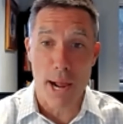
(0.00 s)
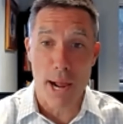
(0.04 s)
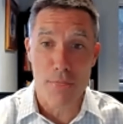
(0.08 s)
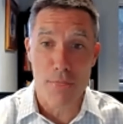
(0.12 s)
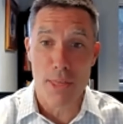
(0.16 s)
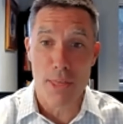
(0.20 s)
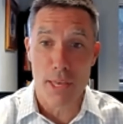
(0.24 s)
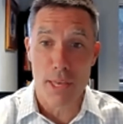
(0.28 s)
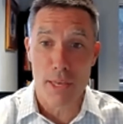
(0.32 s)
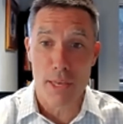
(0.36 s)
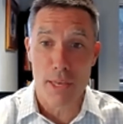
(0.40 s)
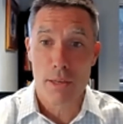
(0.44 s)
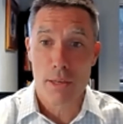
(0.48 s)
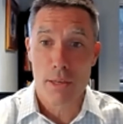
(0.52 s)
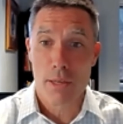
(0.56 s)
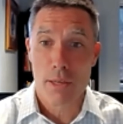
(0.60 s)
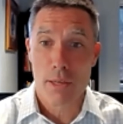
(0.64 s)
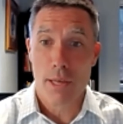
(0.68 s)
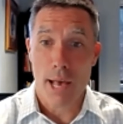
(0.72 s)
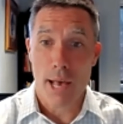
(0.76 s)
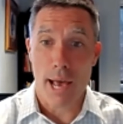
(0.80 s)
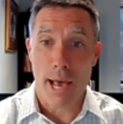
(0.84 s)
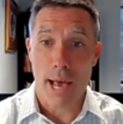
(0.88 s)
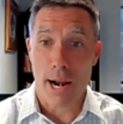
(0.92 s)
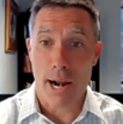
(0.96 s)
And I
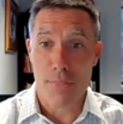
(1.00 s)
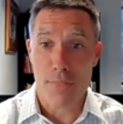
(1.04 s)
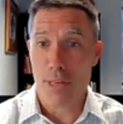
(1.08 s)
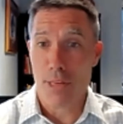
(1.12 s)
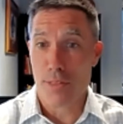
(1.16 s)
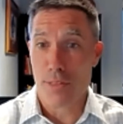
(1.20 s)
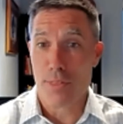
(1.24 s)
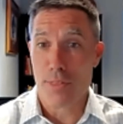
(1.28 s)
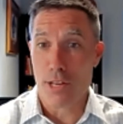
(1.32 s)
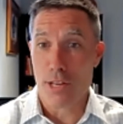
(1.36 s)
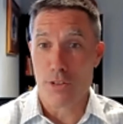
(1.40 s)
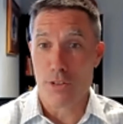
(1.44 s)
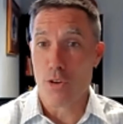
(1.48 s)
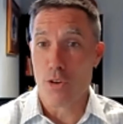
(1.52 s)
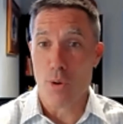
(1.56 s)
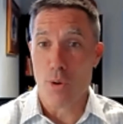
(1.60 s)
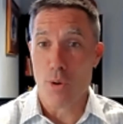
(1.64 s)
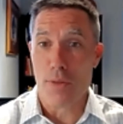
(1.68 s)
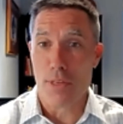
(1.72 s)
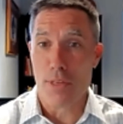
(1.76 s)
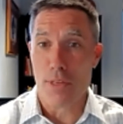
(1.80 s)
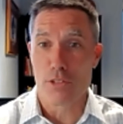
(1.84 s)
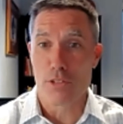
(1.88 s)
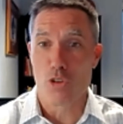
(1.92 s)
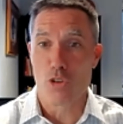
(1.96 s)
think they do.
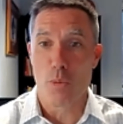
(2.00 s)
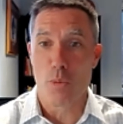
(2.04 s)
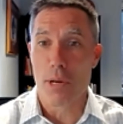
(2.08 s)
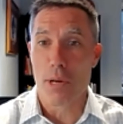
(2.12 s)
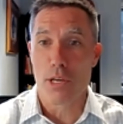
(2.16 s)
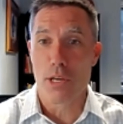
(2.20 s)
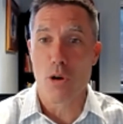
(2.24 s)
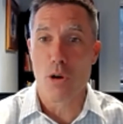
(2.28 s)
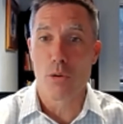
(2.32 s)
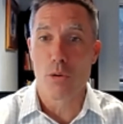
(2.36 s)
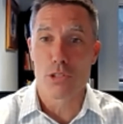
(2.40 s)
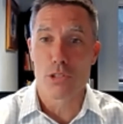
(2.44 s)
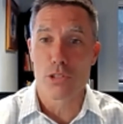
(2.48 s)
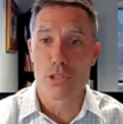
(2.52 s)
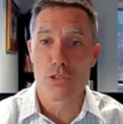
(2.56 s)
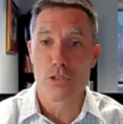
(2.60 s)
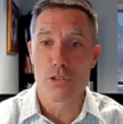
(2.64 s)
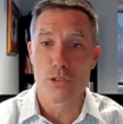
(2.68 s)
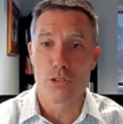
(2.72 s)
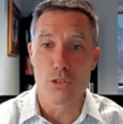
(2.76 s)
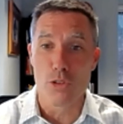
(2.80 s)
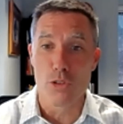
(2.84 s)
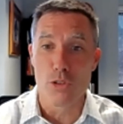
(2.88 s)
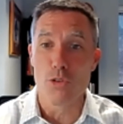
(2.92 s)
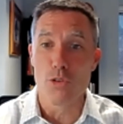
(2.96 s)
I think so many
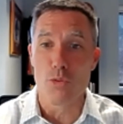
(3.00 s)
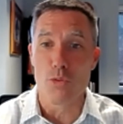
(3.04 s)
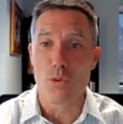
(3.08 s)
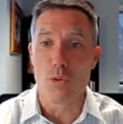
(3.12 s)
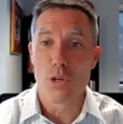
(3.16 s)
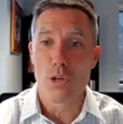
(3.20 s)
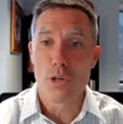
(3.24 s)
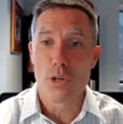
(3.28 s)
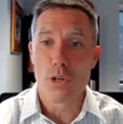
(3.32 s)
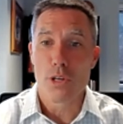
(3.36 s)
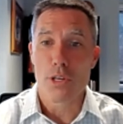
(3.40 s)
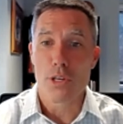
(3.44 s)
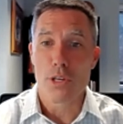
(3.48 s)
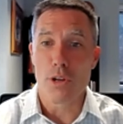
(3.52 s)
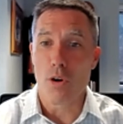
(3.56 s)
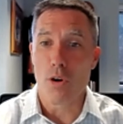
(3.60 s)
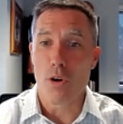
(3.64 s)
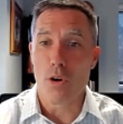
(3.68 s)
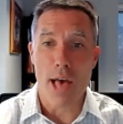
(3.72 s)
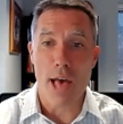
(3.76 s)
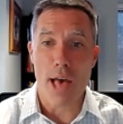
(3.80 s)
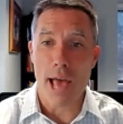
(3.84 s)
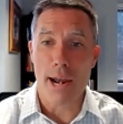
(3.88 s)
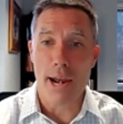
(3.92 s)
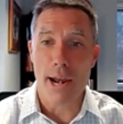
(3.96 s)
coaches do,
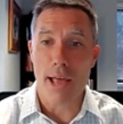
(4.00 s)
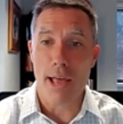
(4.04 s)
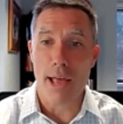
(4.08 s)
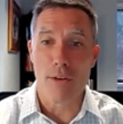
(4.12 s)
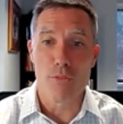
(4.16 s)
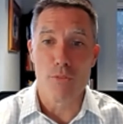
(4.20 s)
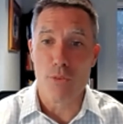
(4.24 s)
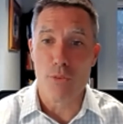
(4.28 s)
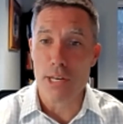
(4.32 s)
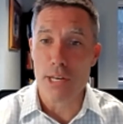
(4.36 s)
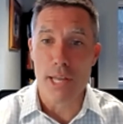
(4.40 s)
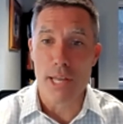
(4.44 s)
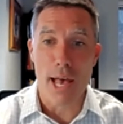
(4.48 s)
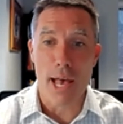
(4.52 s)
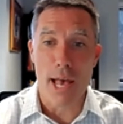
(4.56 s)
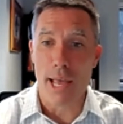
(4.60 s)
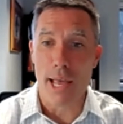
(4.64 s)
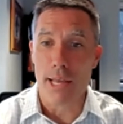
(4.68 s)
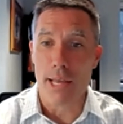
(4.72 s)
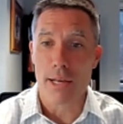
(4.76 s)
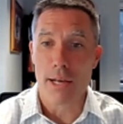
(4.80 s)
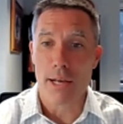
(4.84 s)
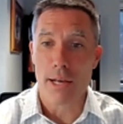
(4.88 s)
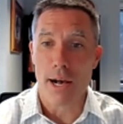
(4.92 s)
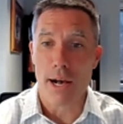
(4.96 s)
that every
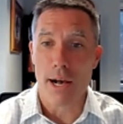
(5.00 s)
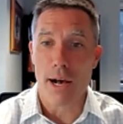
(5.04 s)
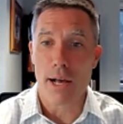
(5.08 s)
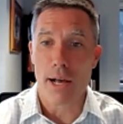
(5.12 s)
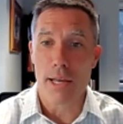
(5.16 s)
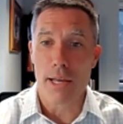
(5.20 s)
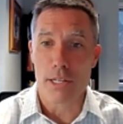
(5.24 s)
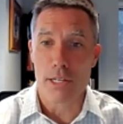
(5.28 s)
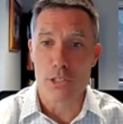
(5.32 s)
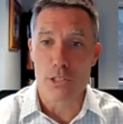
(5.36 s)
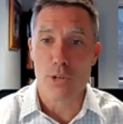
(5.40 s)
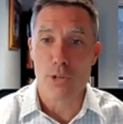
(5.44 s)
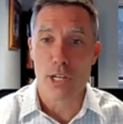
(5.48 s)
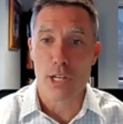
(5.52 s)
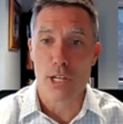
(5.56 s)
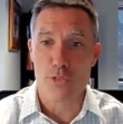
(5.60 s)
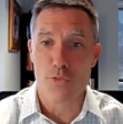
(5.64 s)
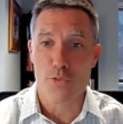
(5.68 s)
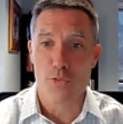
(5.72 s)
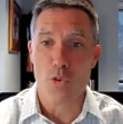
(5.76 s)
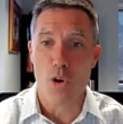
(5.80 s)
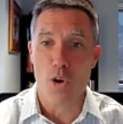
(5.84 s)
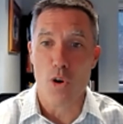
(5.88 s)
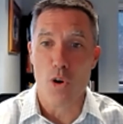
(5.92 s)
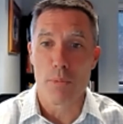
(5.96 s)
day in
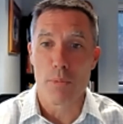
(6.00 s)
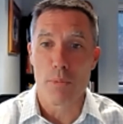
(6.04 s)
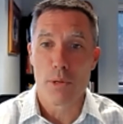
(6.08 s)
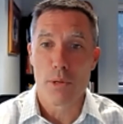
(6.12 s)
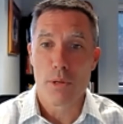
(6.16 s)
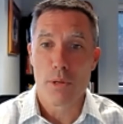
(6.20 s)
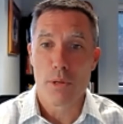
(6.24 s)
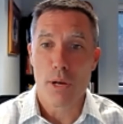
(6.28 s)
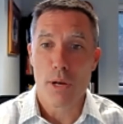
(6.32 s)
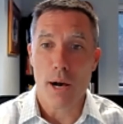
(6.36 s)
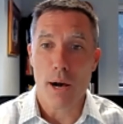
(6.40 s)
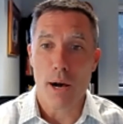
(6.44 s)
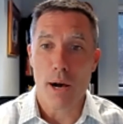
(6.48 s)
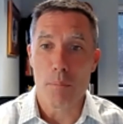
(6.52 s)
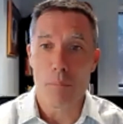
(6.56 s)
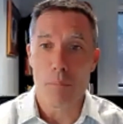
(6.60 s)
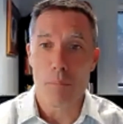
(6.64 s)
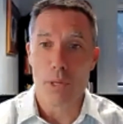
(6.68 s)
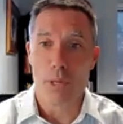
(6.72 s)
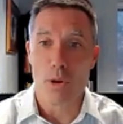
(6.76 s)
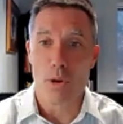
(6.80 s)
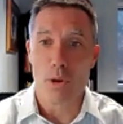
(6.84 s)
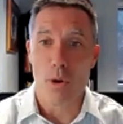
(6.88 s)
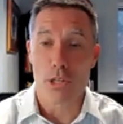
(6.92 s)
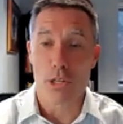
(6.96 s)
transform,
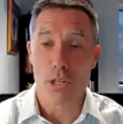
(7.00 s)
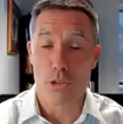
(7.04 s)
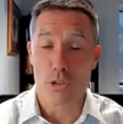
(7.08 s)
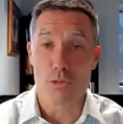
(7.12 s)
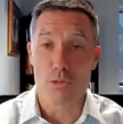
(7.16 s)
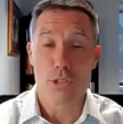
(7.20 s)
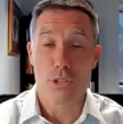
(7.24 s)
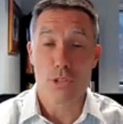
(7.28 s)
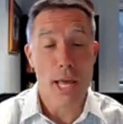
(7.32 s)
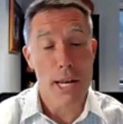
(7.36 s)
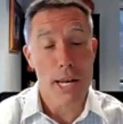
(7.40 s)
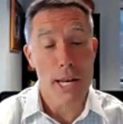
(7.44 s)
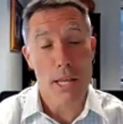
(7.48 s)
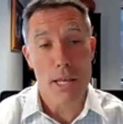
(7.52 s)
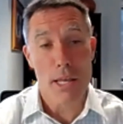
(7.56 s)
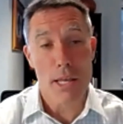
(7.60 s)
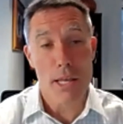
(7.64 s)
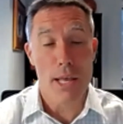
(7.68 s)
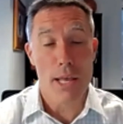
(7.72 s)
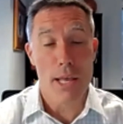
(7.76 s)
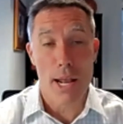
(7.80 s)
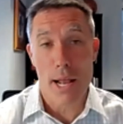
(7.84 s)
our students. And